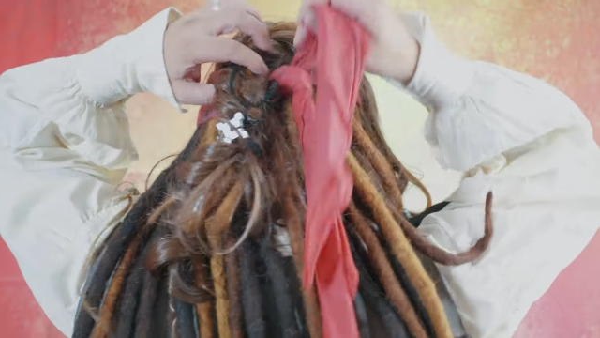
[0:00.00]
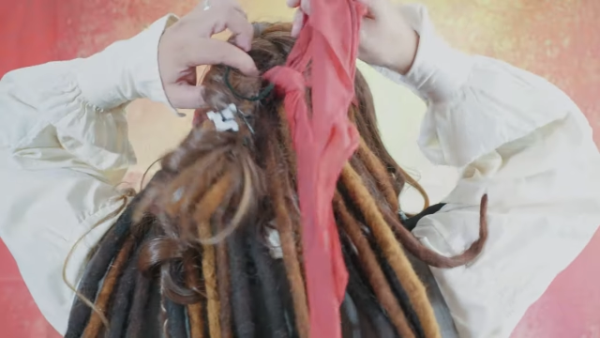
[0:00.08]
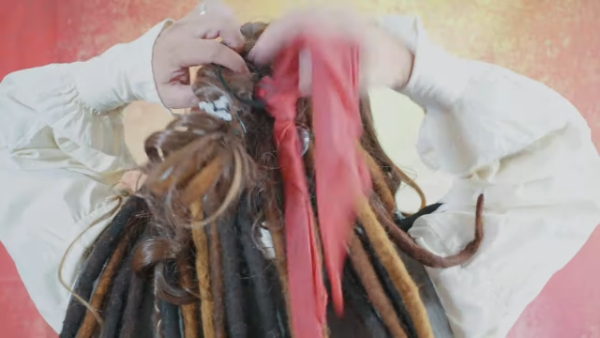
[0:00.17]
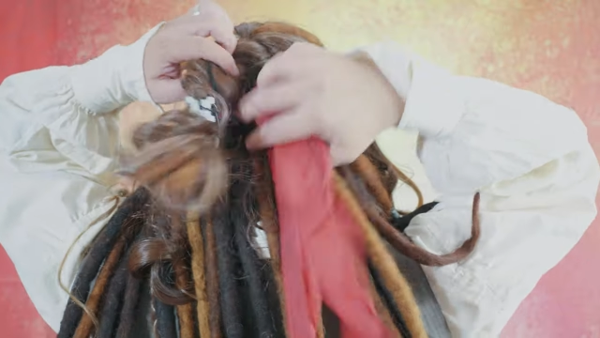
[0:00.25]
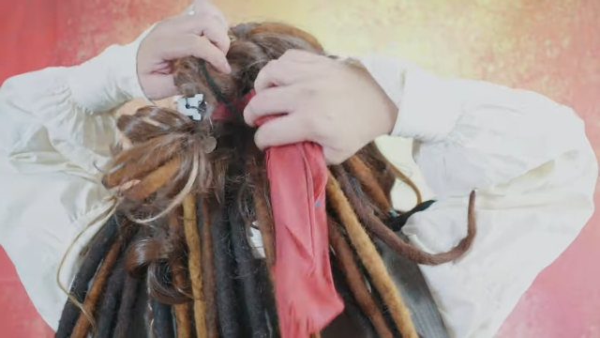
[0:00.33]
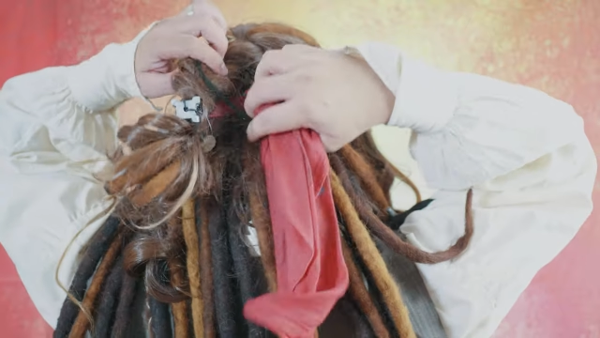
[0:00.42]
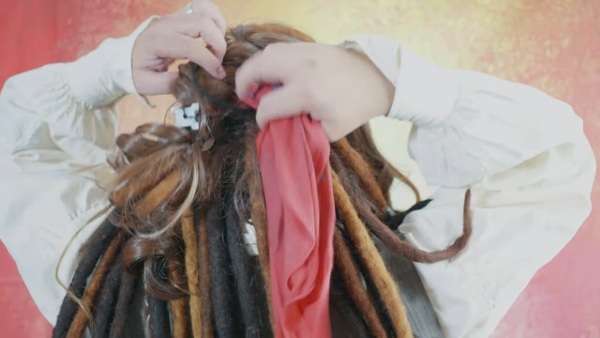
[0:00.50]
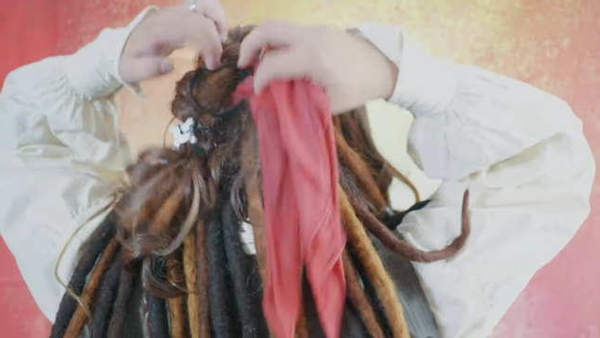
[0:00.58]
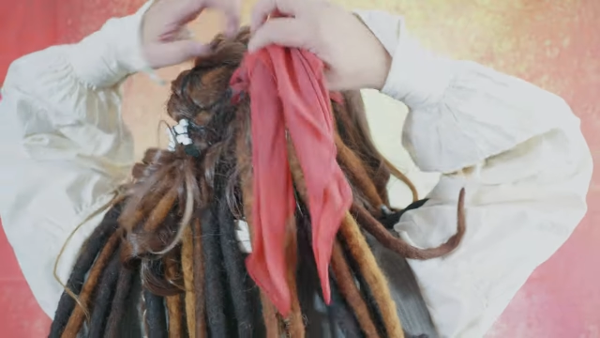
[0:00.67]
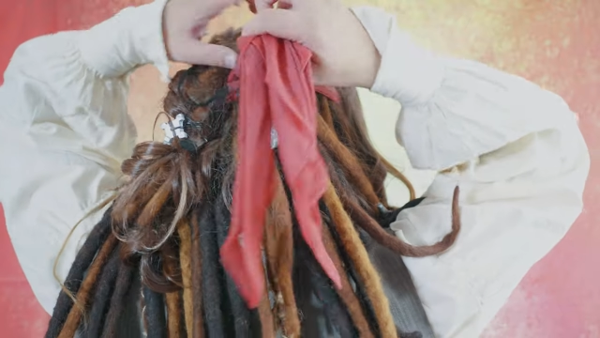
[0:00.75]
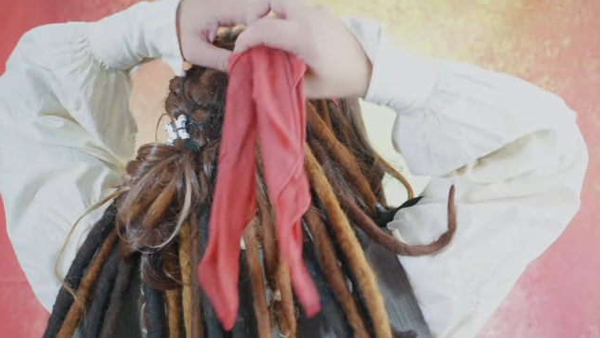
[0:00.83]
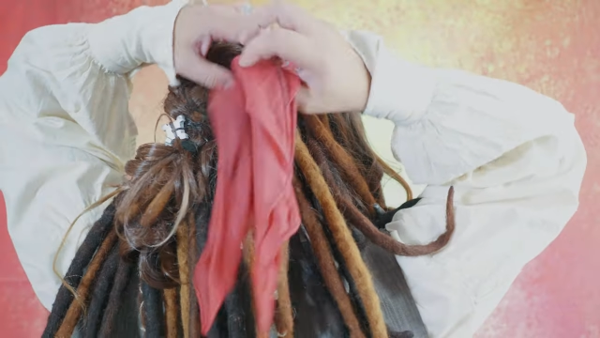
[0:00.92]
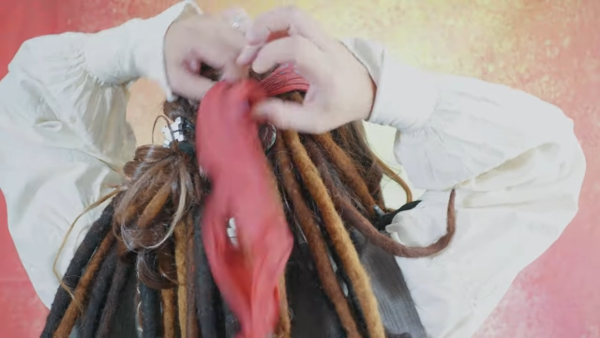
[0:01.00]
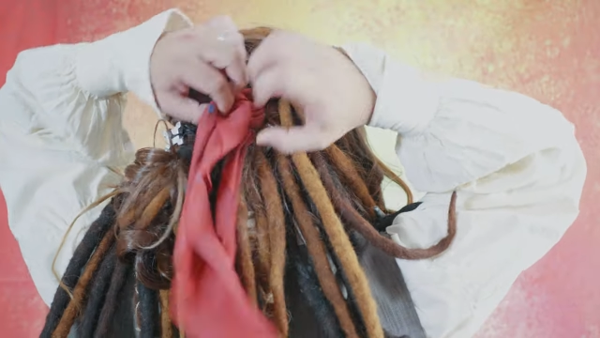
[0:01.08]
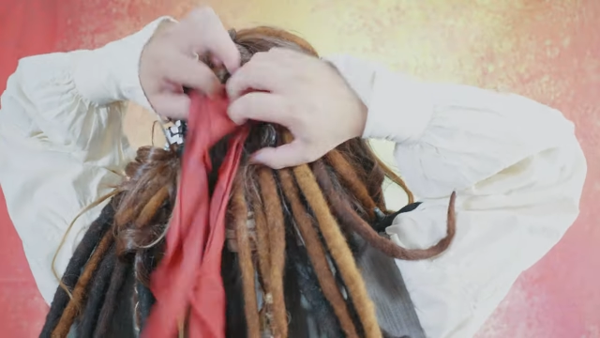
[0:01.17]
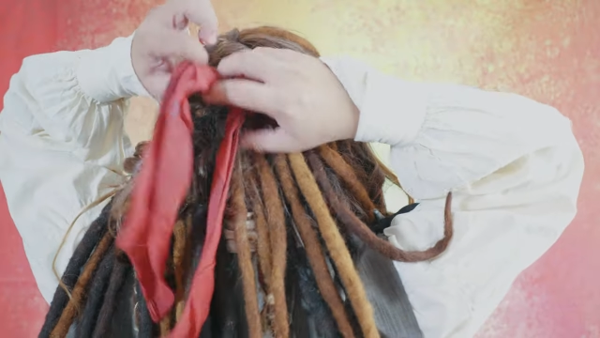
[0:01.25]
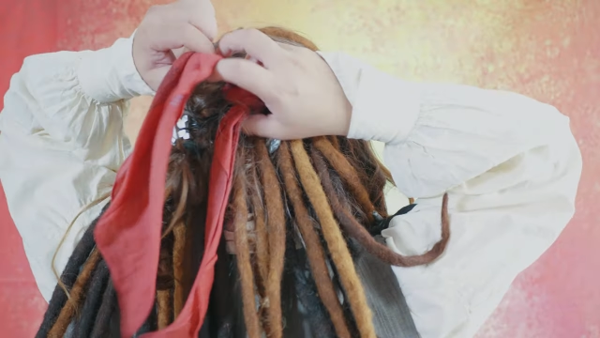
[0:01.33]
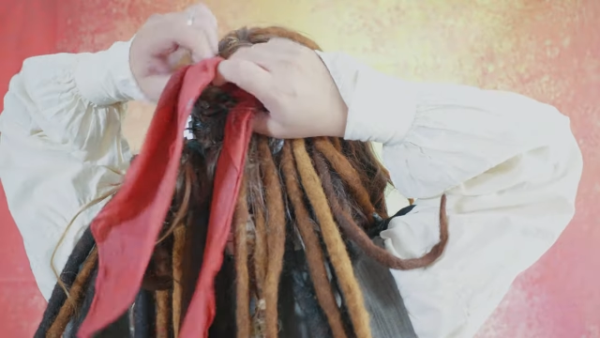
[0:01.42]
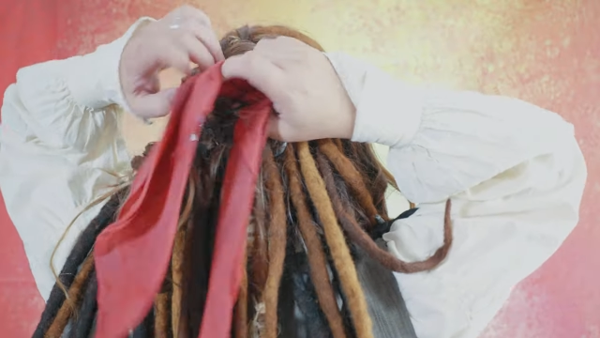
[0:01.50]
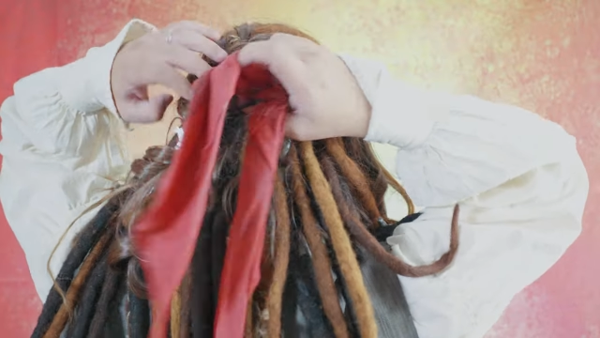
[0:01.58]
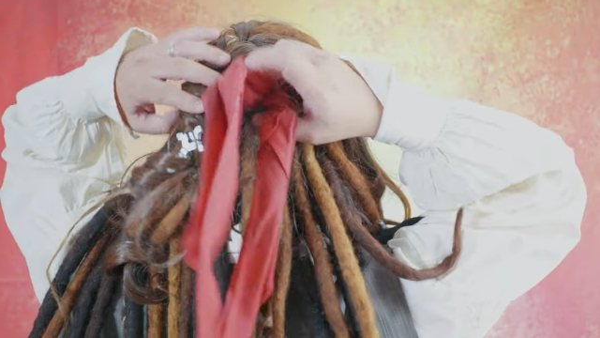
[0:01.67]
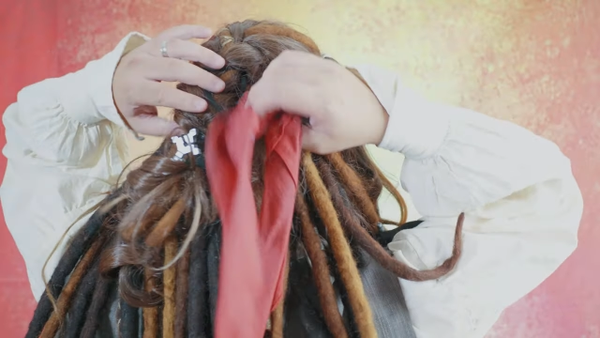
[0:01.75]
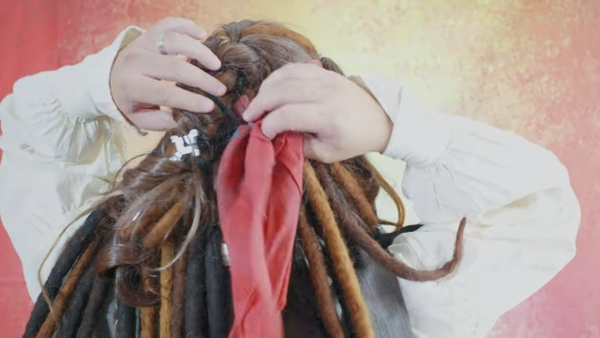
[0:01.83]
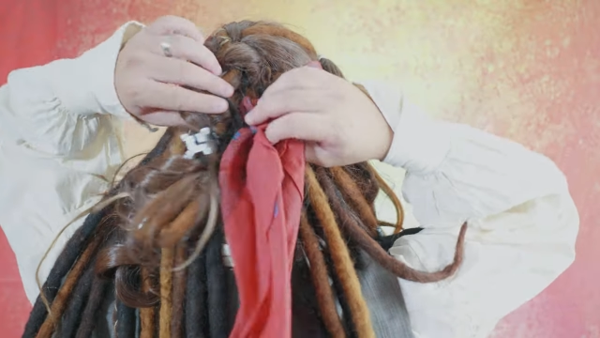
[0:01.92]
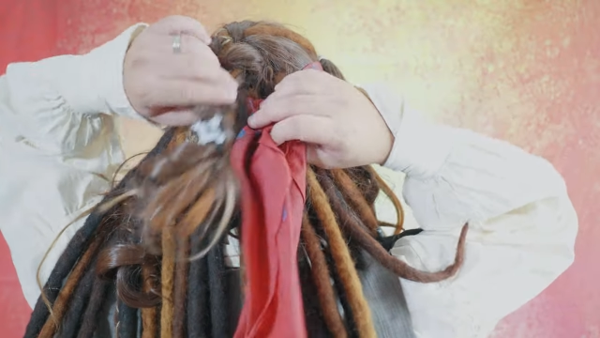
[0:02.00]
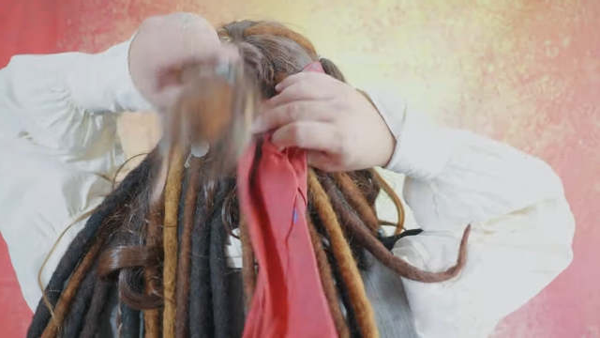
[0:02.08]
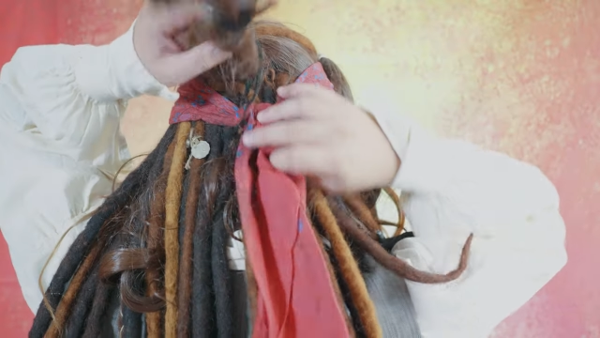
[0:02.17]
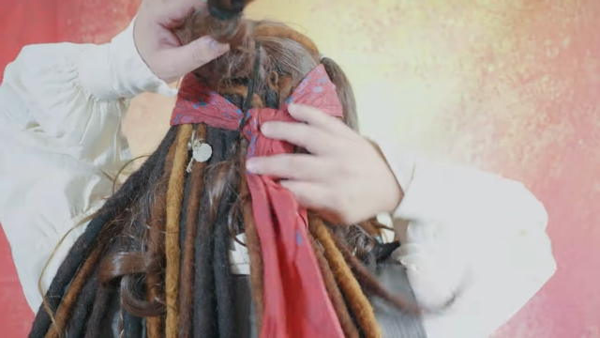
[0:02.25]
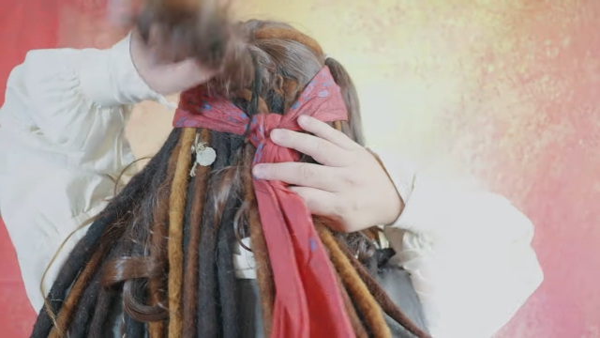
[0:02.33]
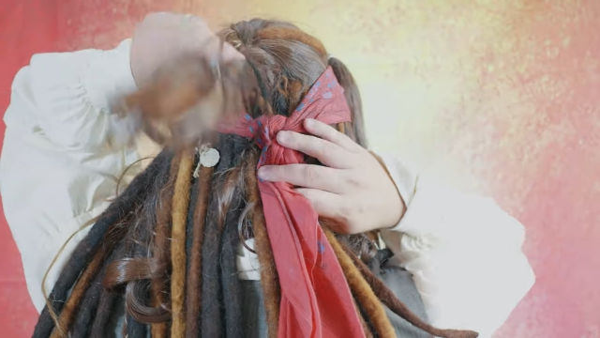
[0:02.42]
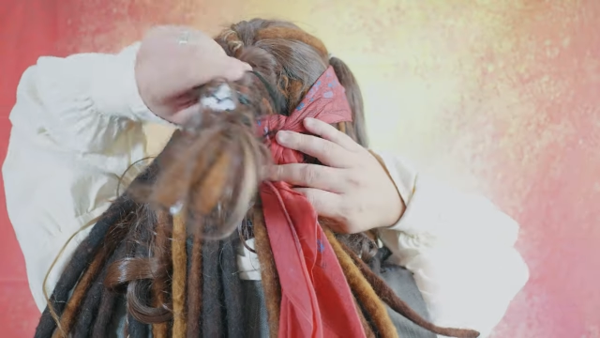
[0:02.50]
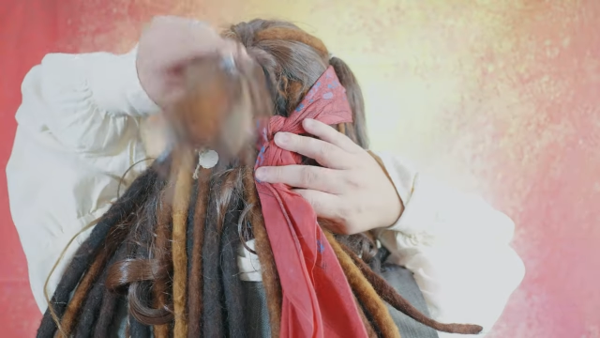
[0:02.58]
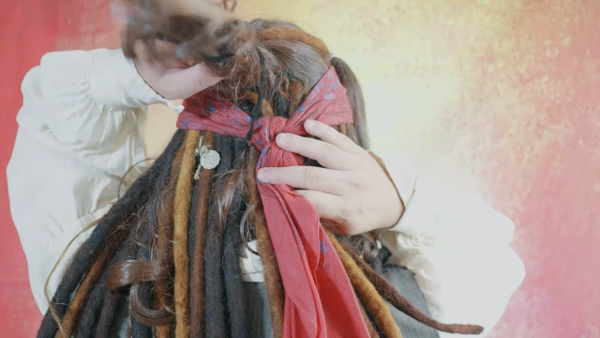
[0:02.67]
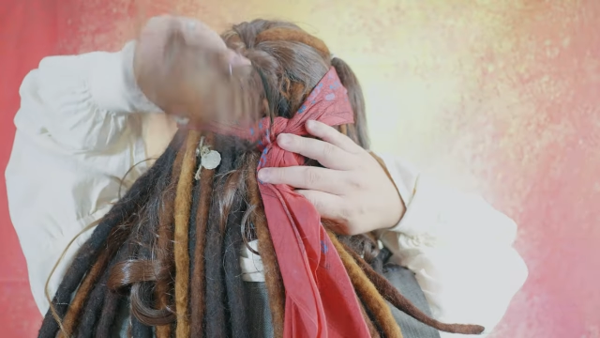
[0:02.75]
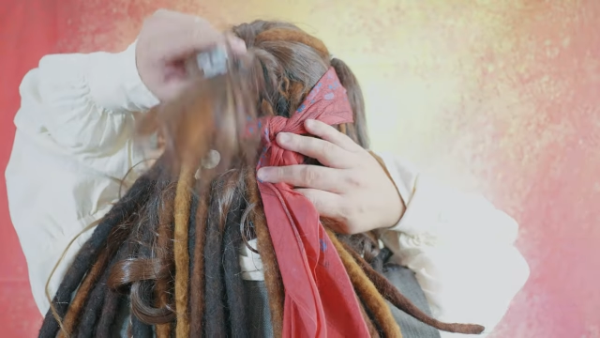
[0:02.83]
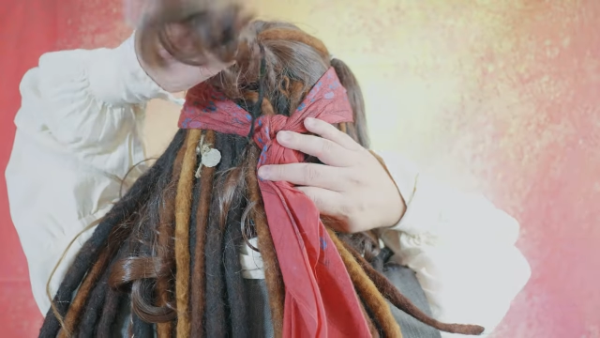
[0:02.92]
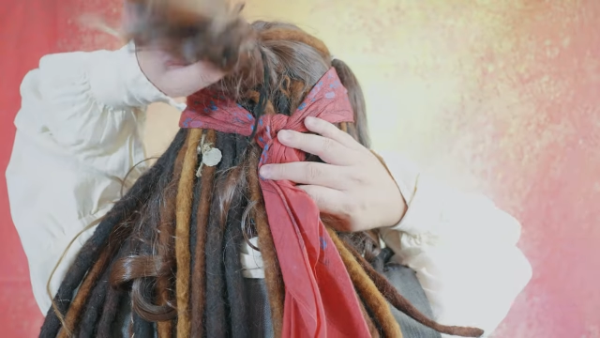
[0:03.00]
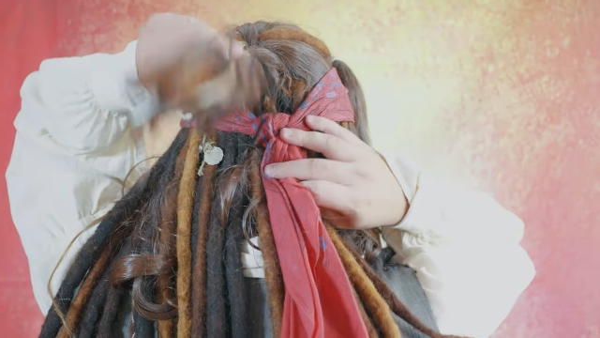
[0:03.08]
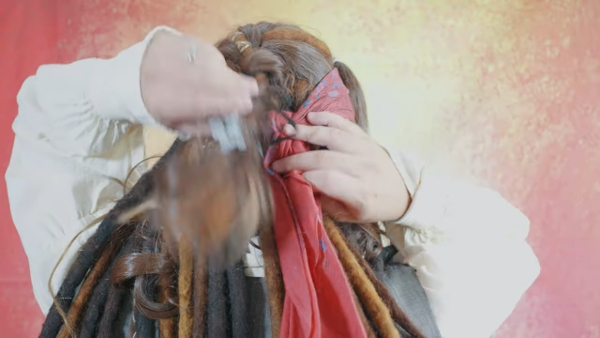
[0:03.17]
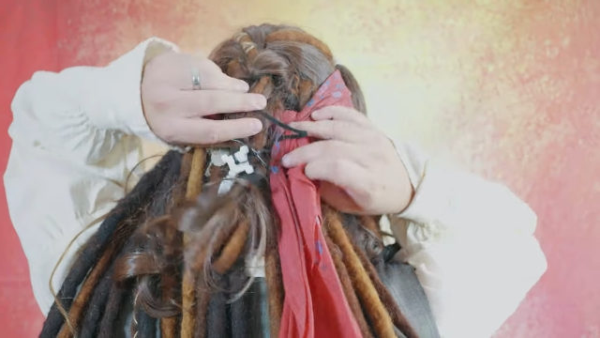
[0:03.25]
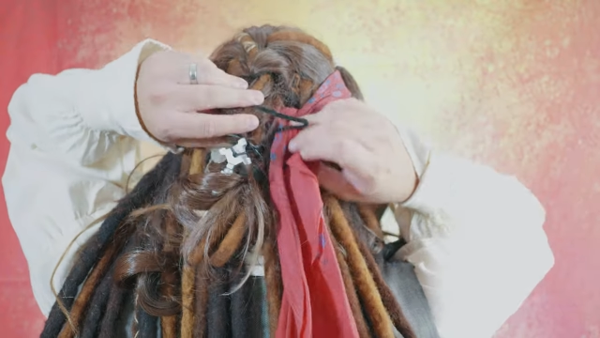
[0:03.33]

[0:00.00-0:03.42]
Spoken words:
(no speaker visible)